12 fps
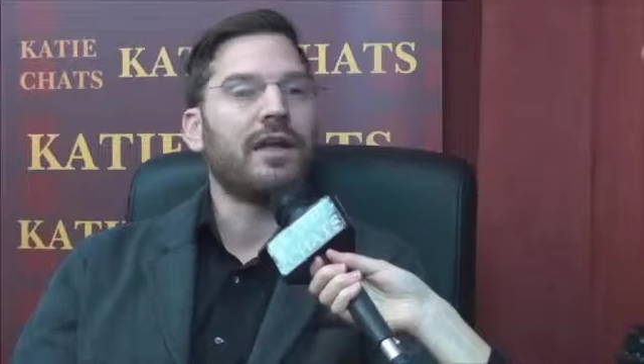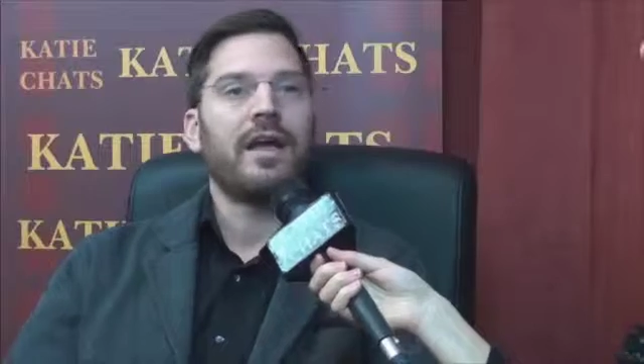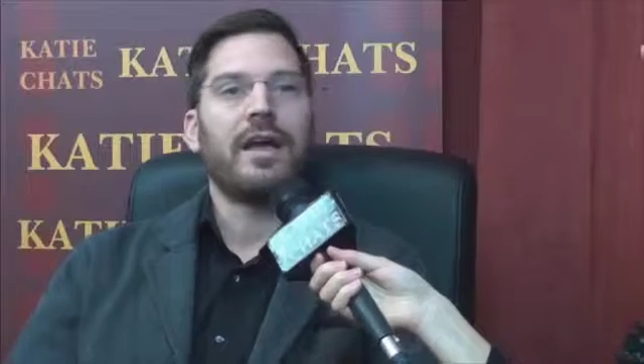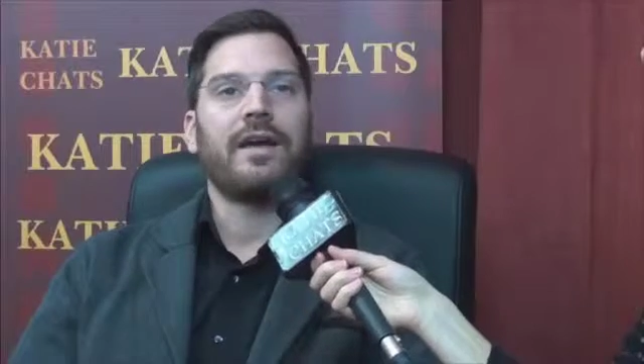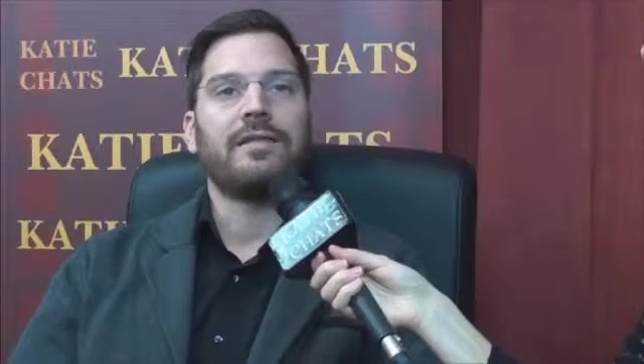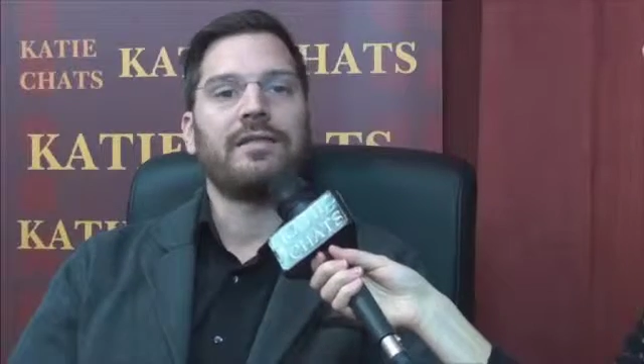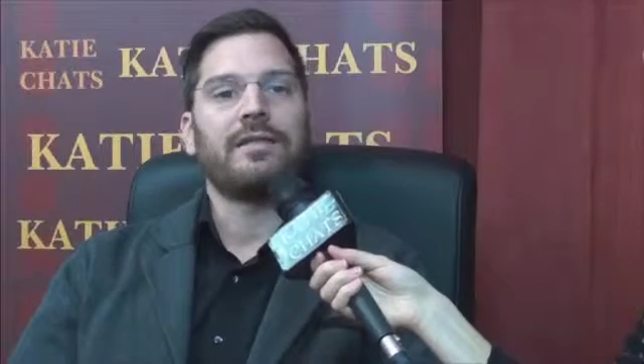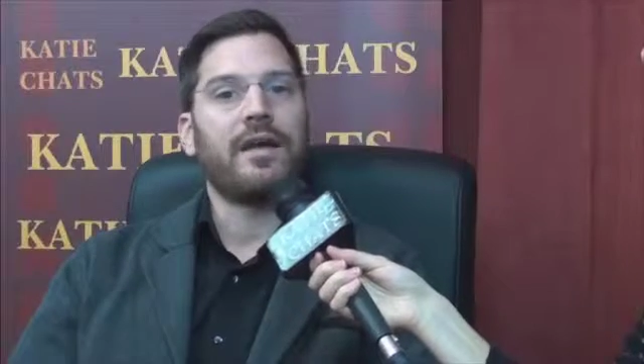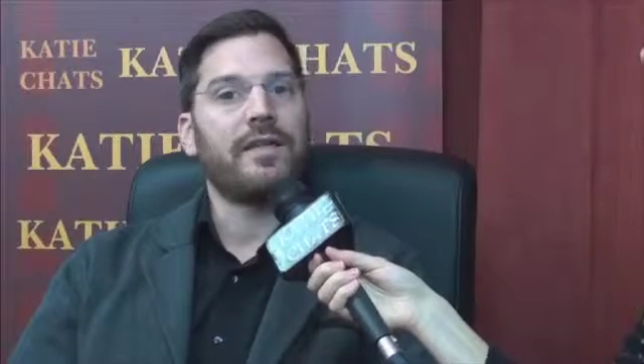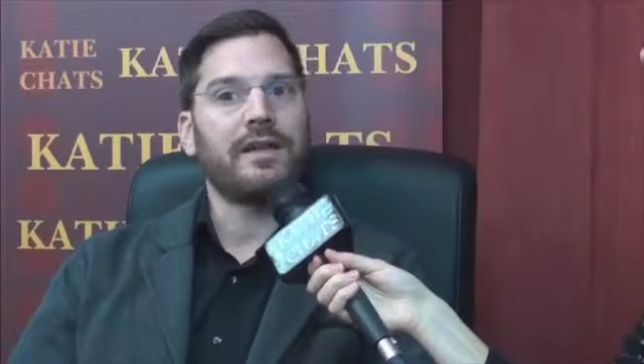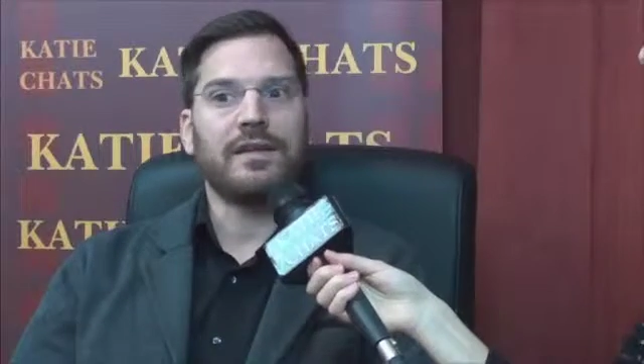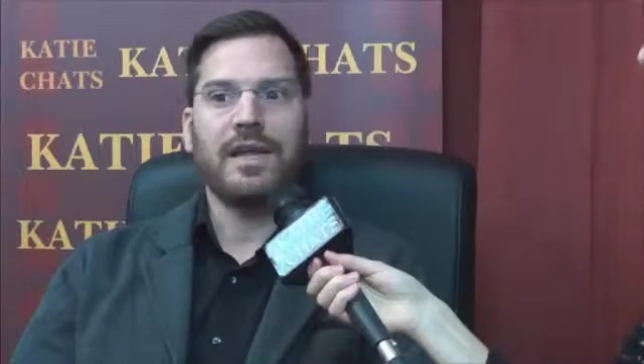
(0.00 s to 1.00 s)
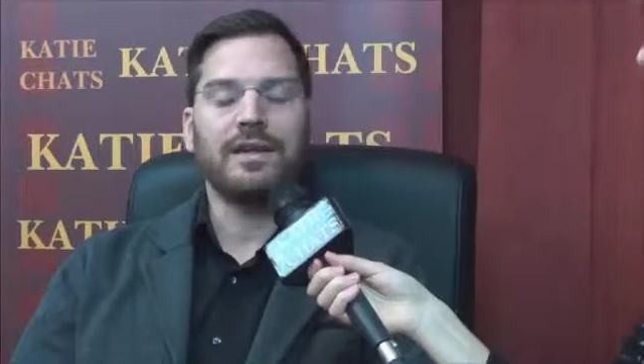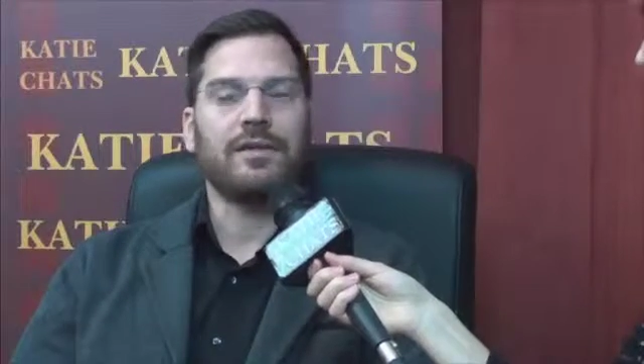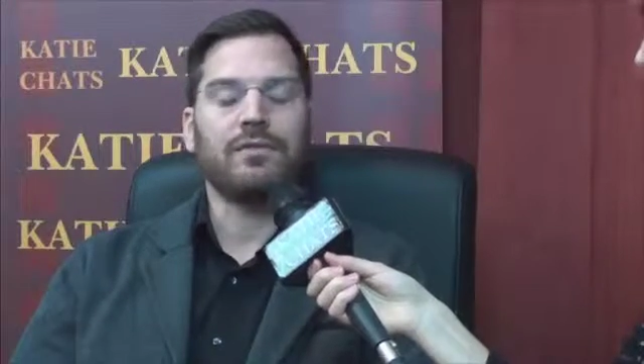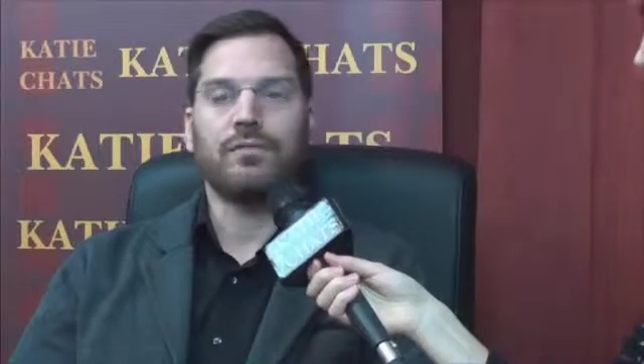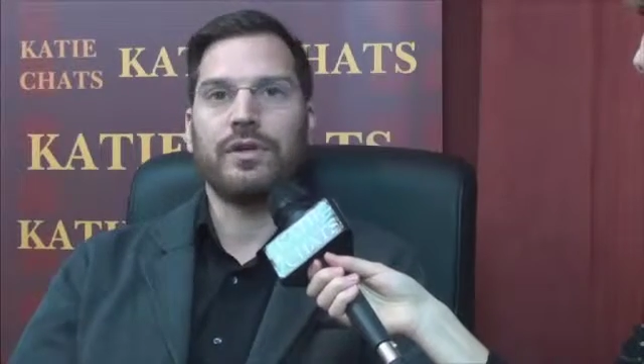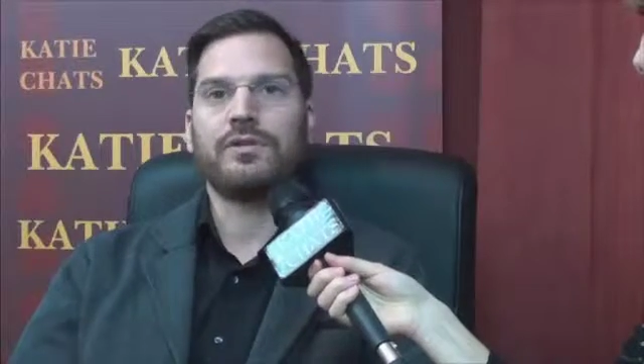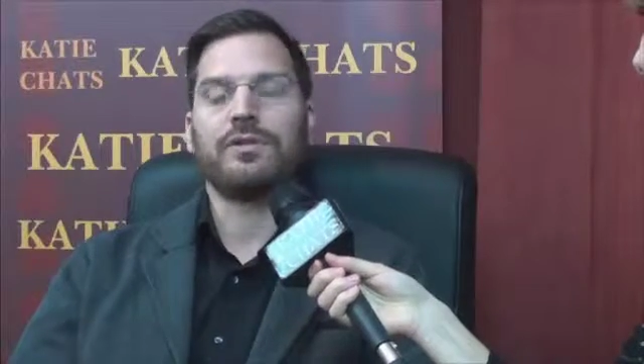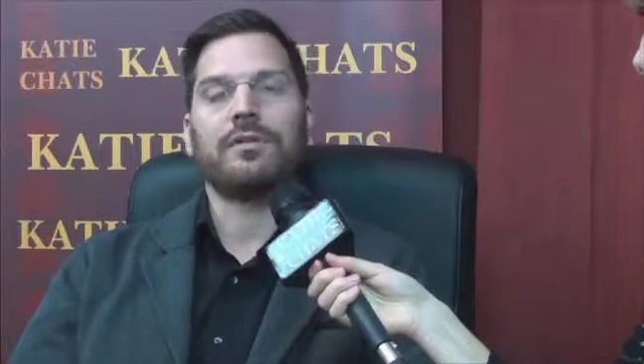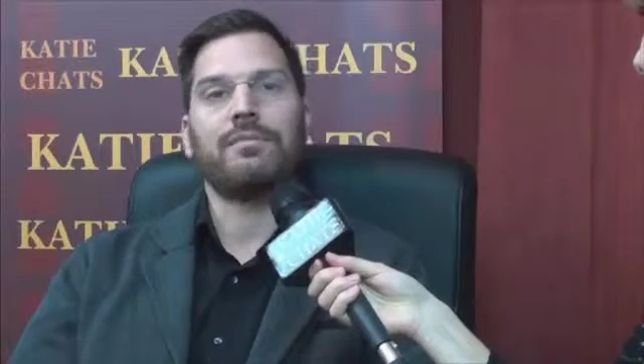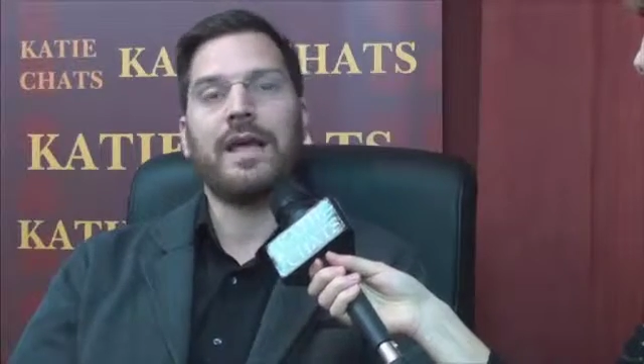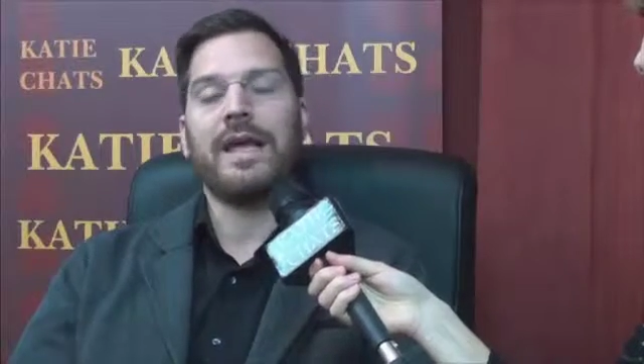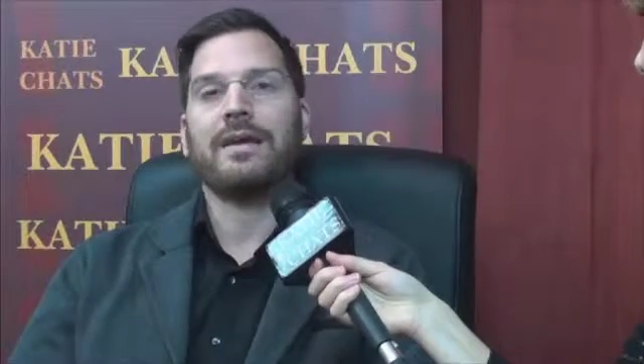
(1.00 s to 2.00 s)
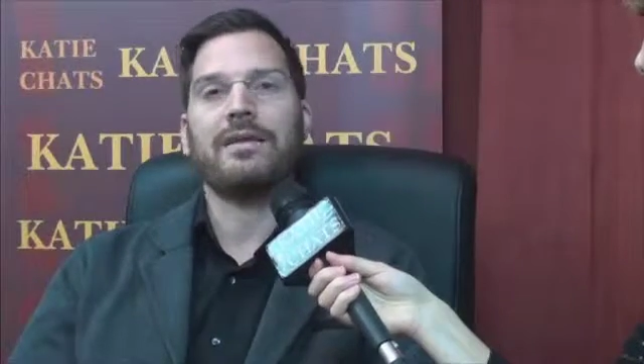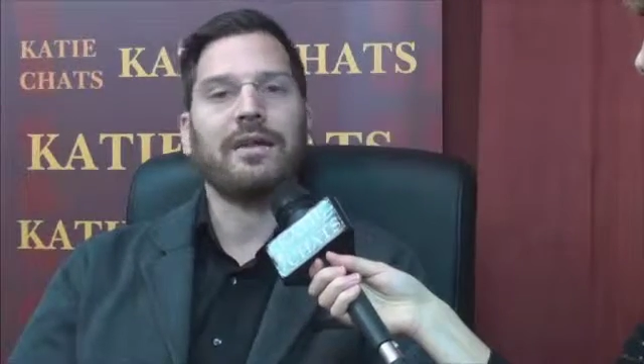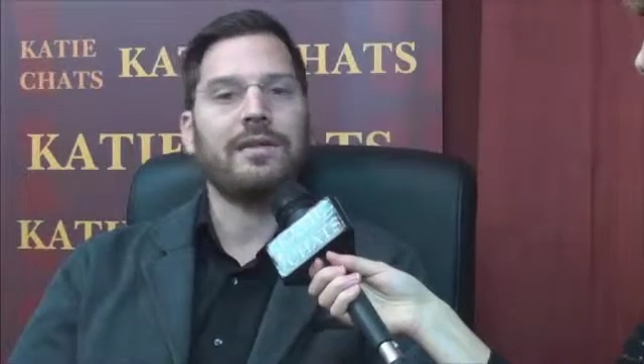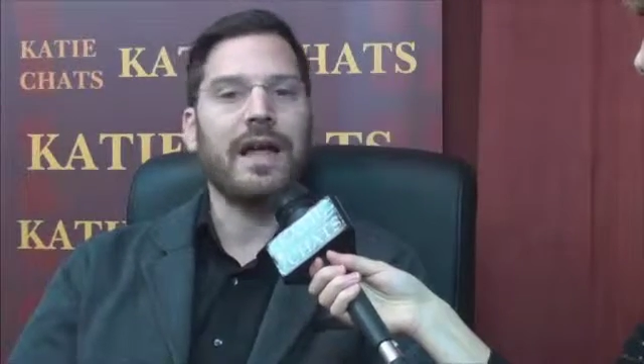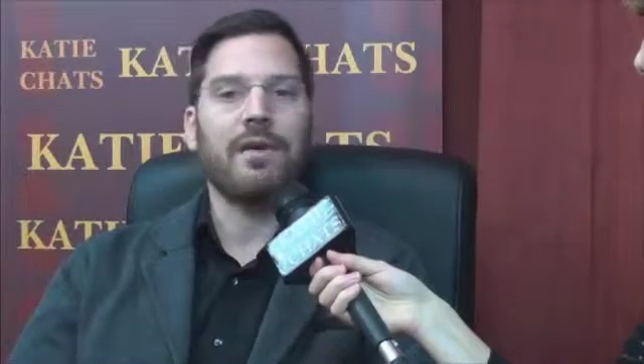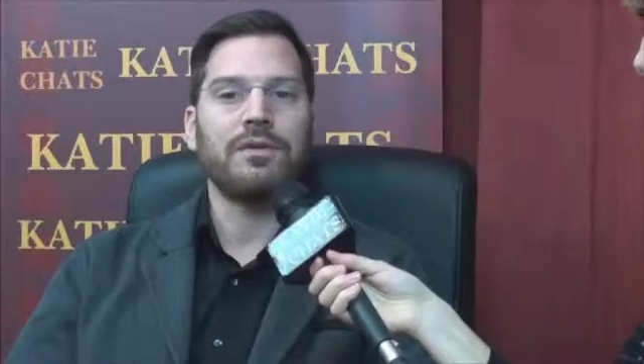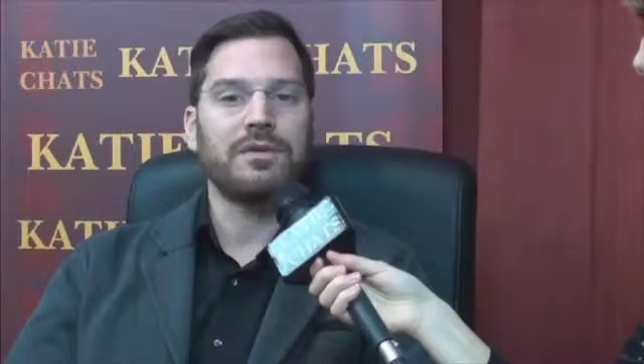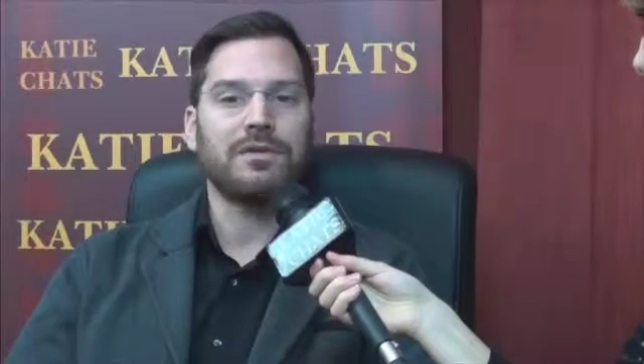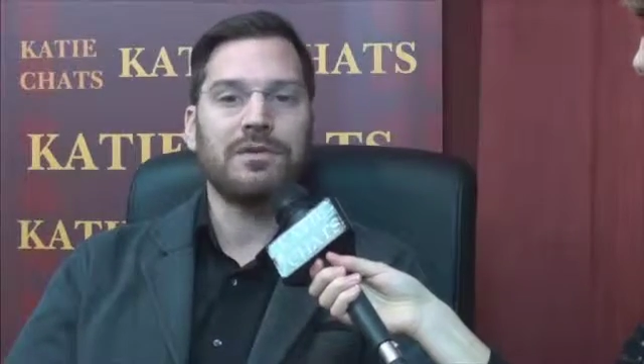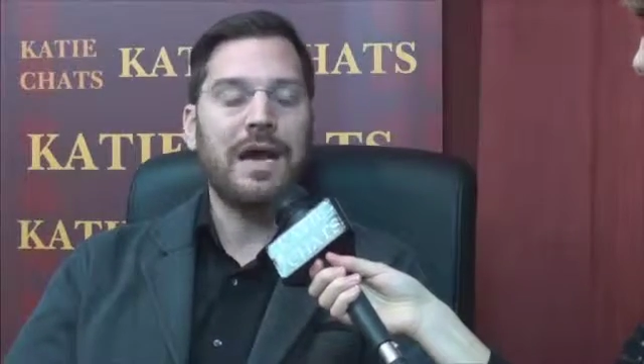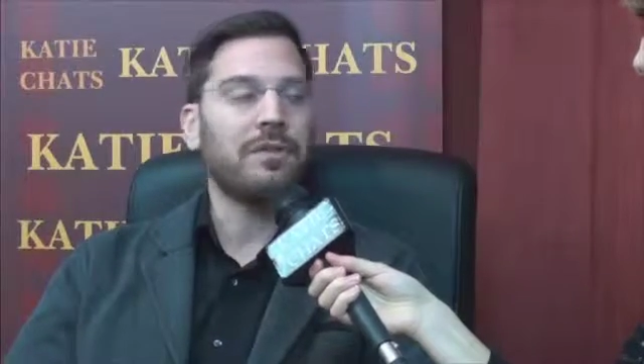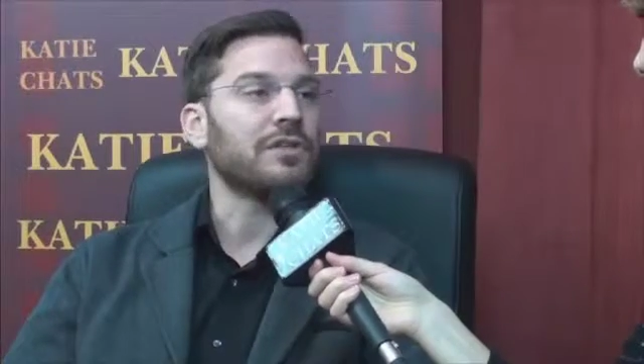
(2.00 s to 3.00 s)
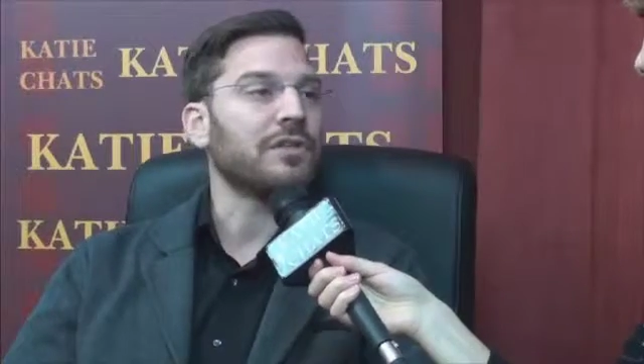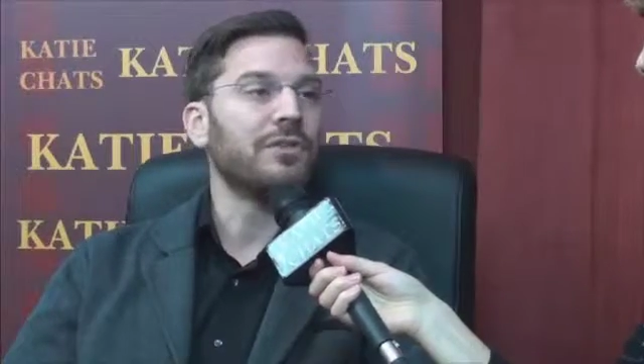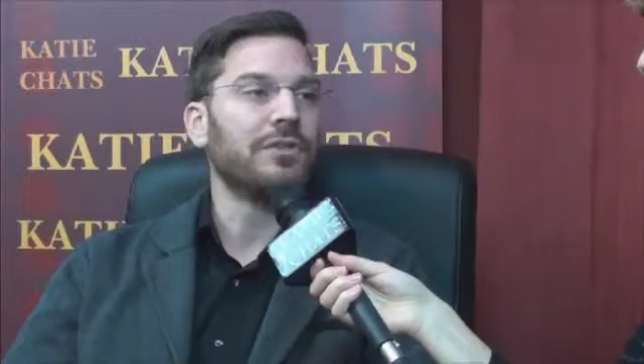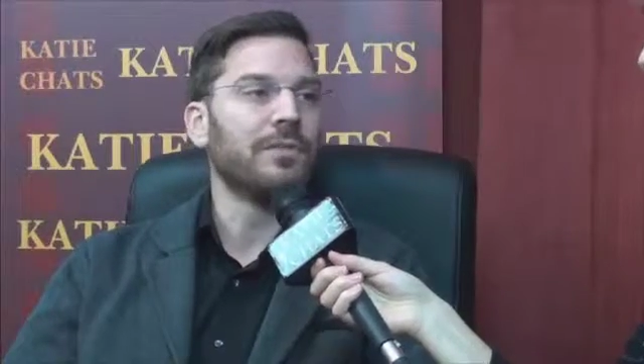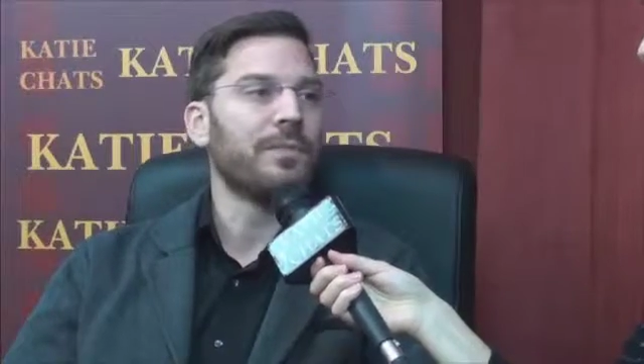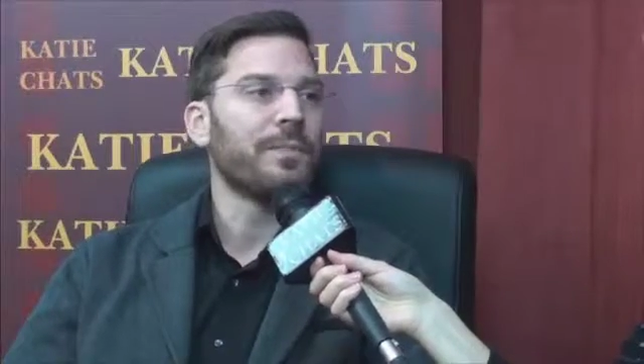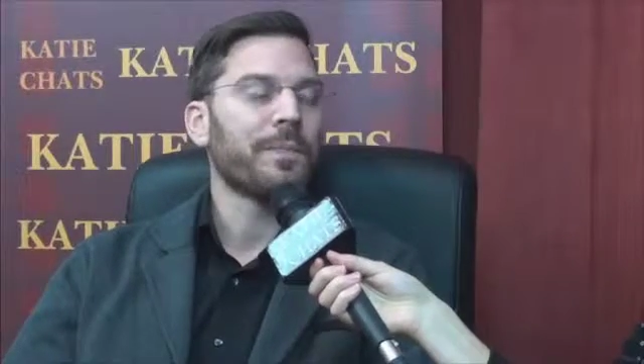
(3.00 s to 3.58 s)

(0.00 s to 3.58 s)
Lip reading: And then getting Richard, man, like, that was a coup.